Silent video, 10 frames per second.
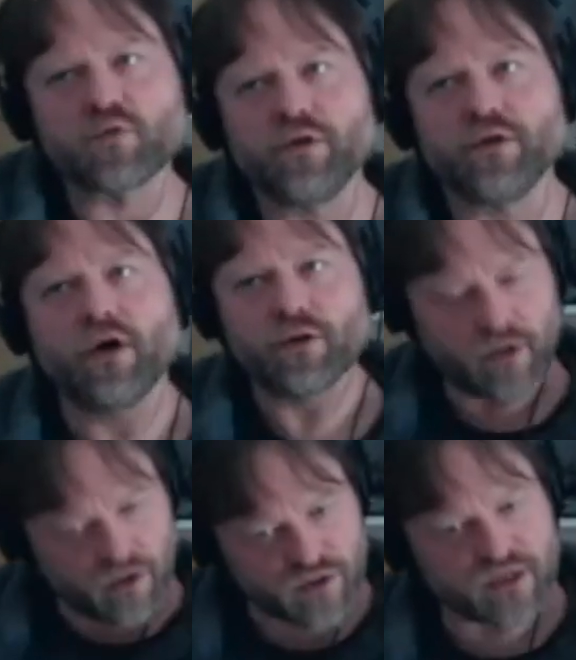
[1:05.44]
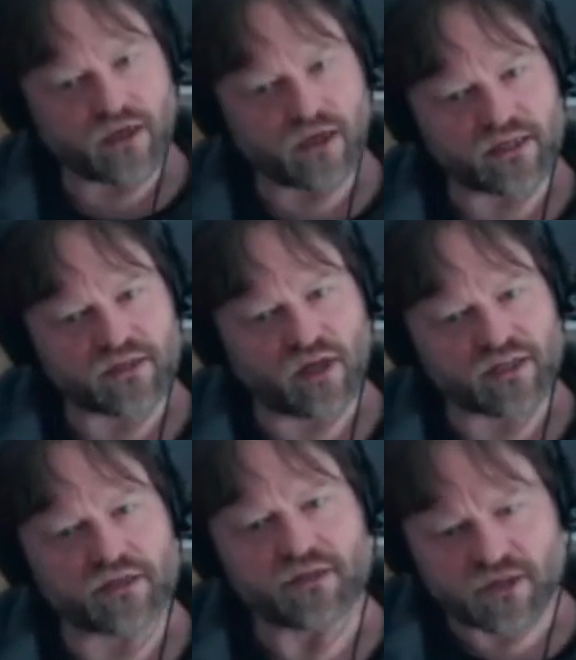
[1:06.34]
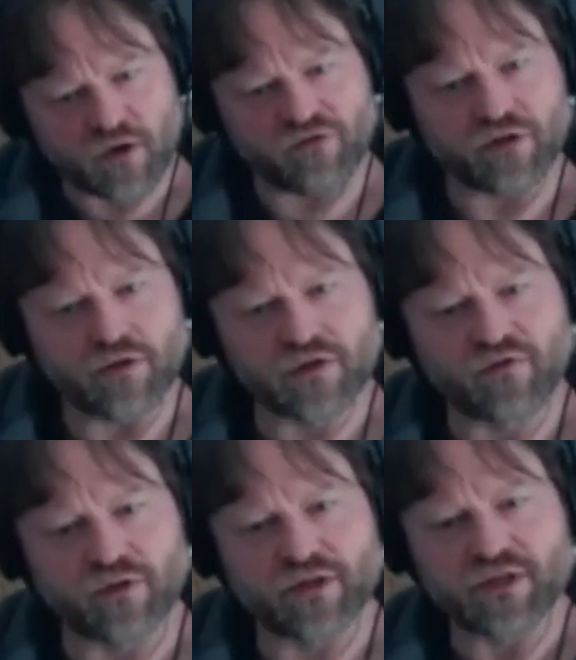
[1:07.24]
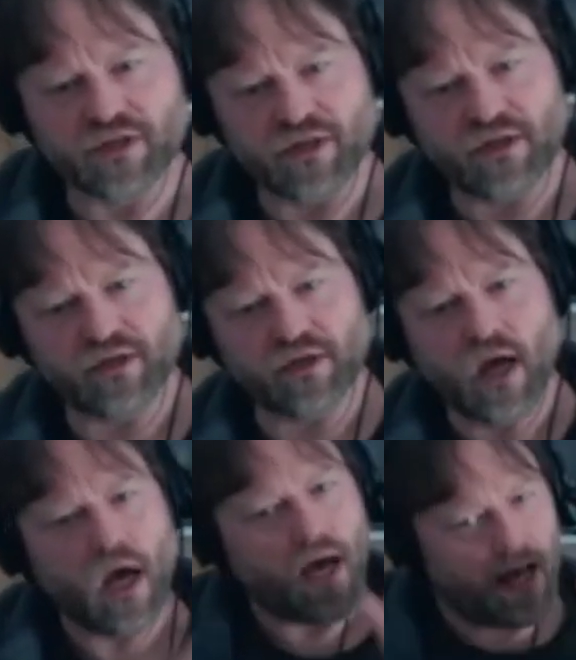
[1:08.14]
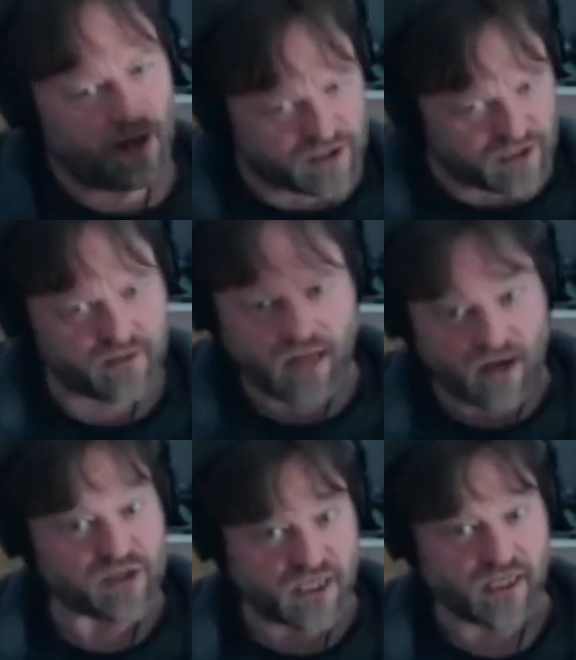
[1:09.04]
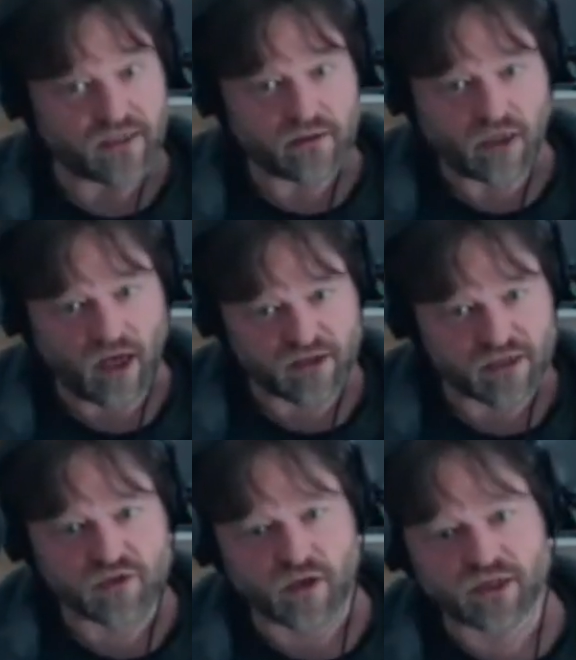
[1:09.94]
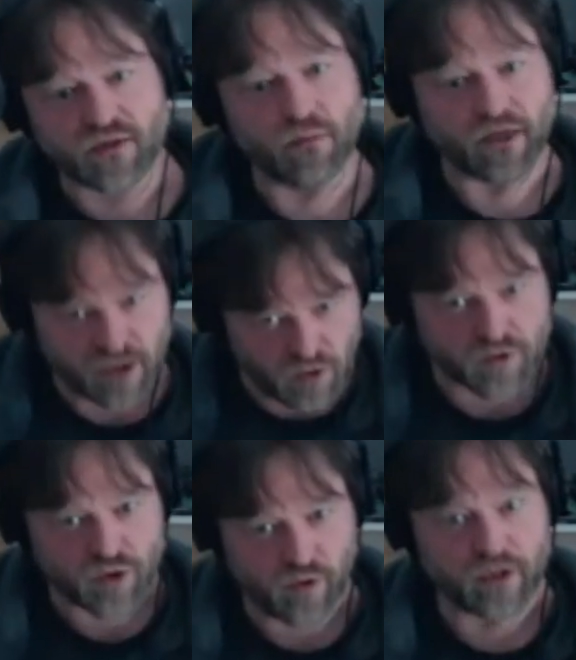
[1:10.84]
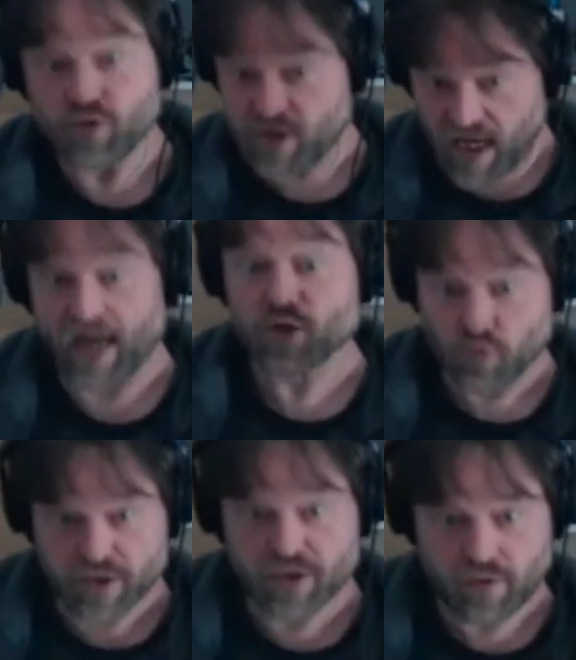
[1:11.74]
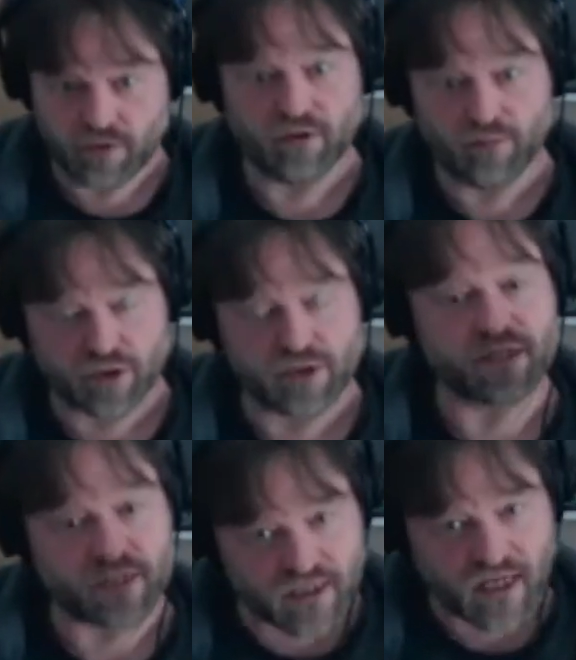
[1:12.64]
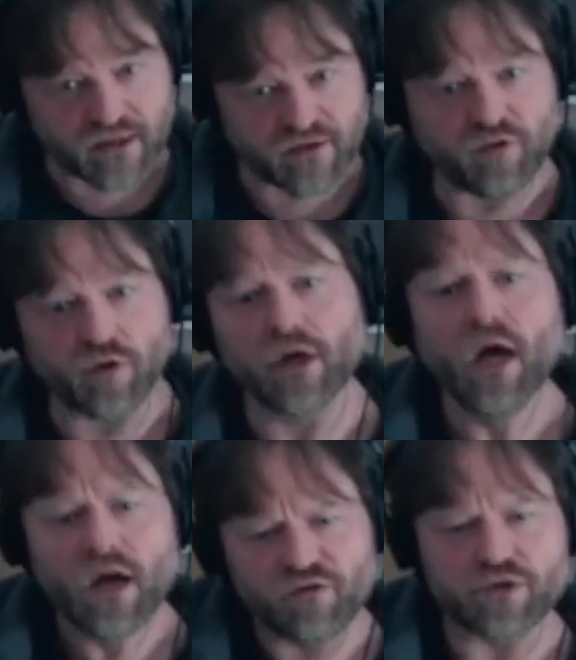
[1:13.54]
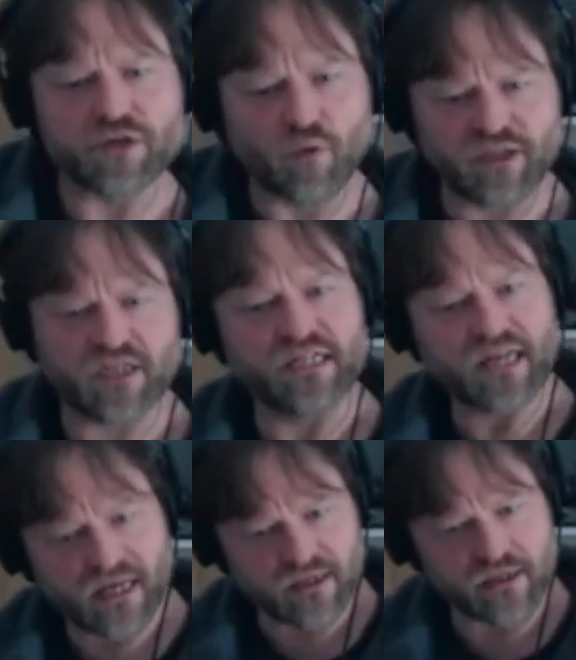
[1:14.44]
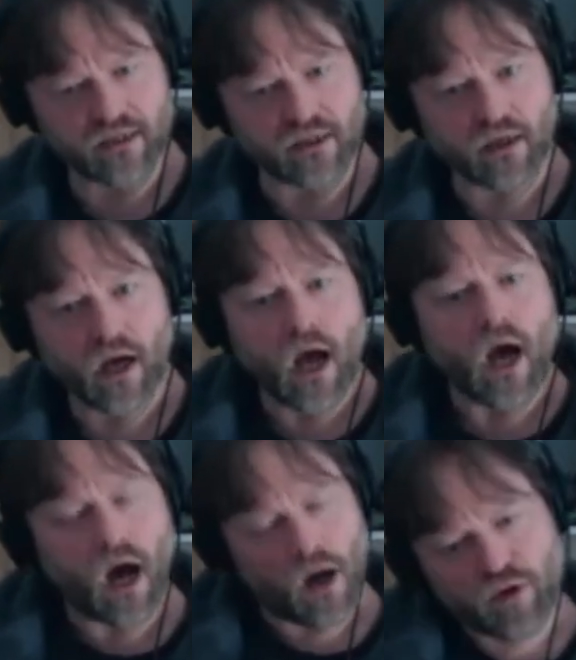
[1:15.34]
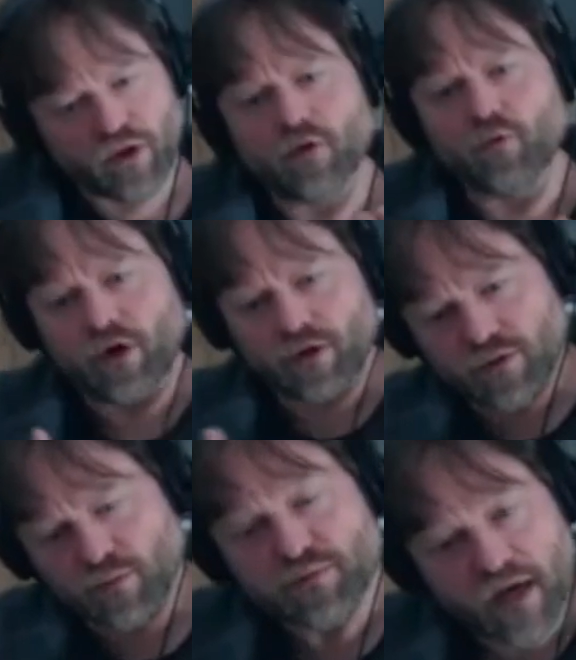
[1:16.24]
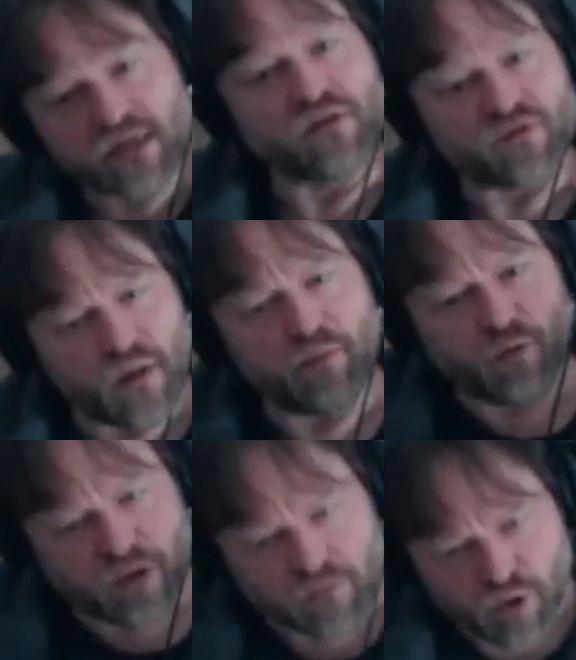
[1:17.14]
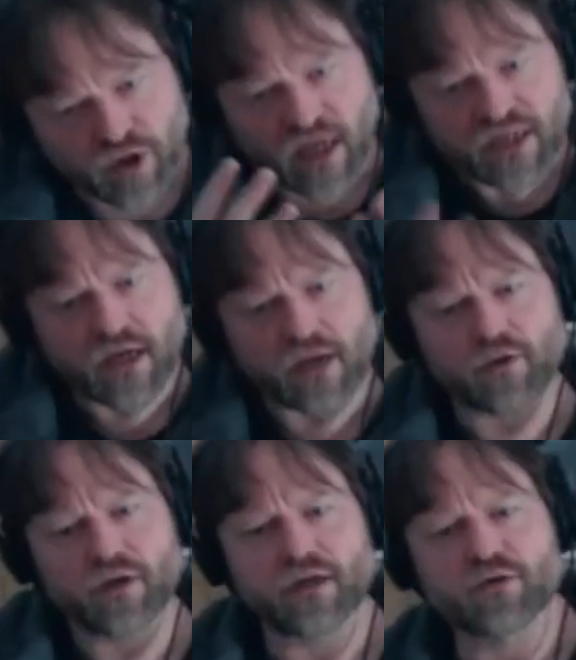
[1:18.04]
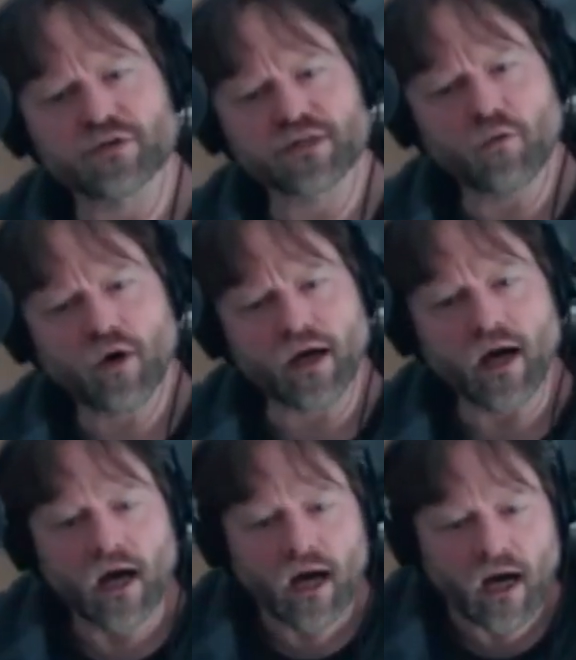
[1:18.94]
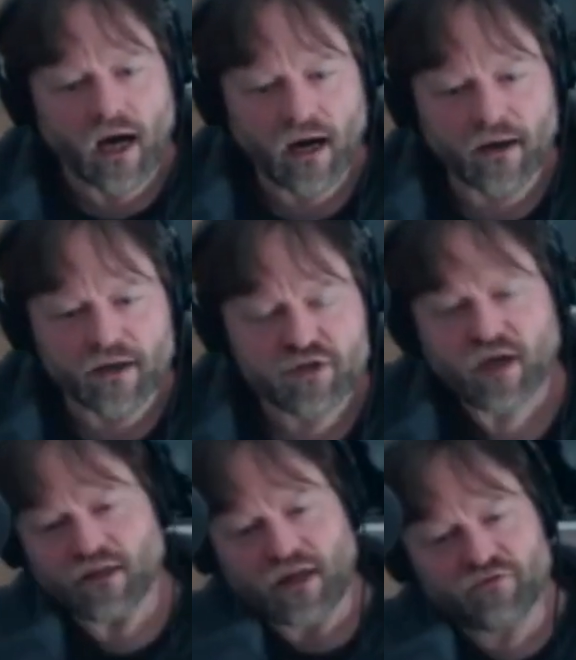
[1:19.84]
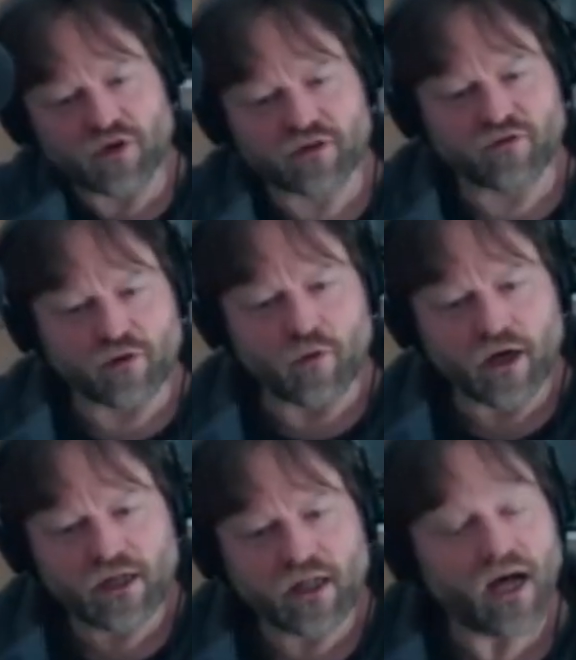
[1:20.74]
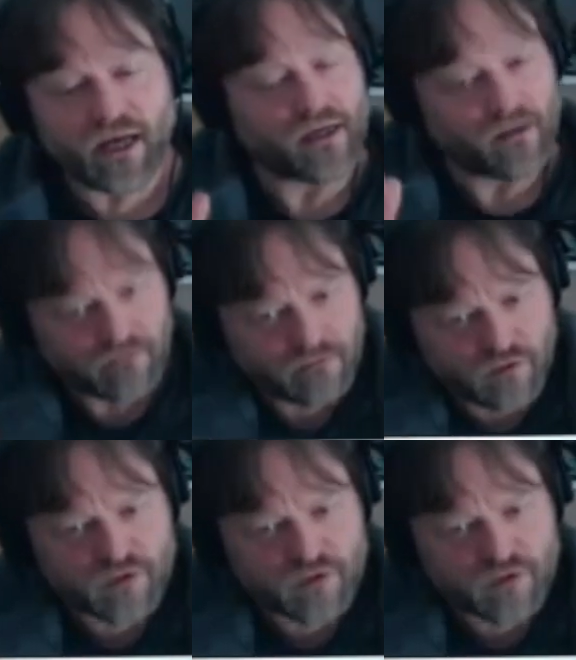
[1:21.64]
with other interesting kinds of lessons, it's often useful to see how does it hit? How does it strike somebody new to it, who's the actual student, the person it's intended for, versus what's intended here. We thought with our two perspectives, maybe we could put that together in an interesting way. So, Caitlin, I've talked for a while. Hi, good